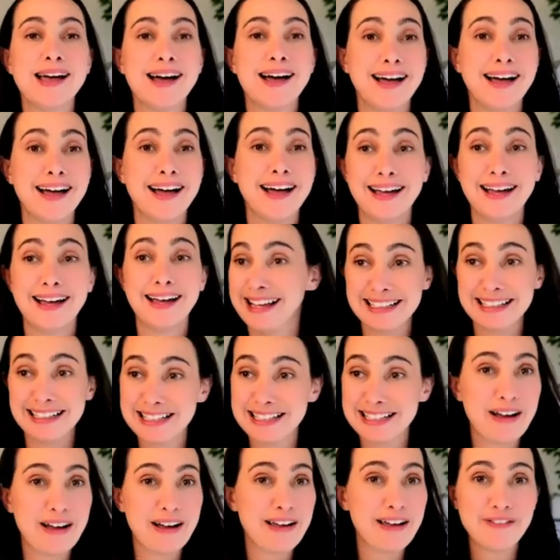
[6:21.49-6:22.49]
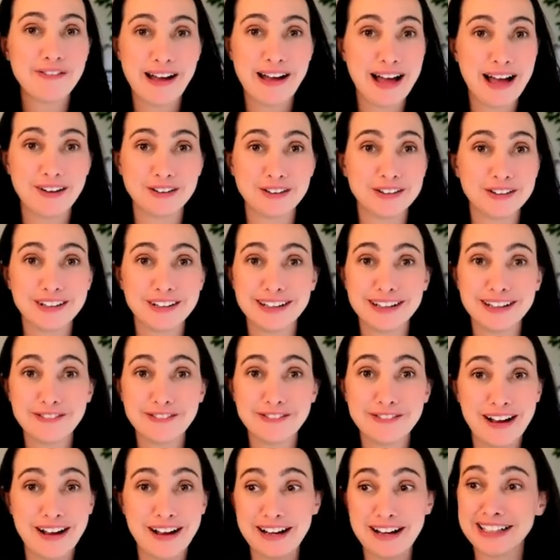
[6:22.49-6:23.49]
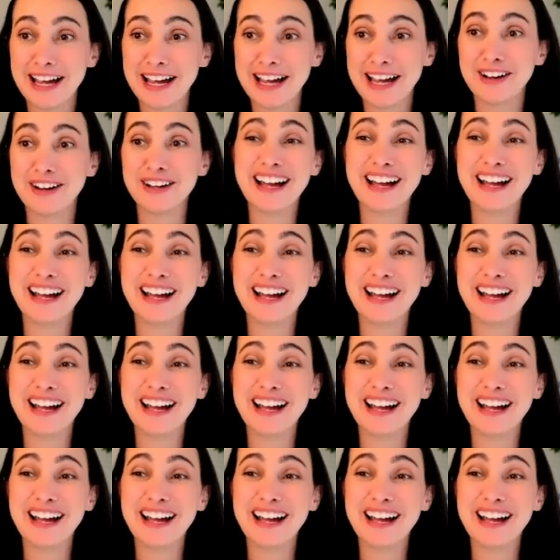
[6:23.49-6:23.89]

Uh, that's how I found found out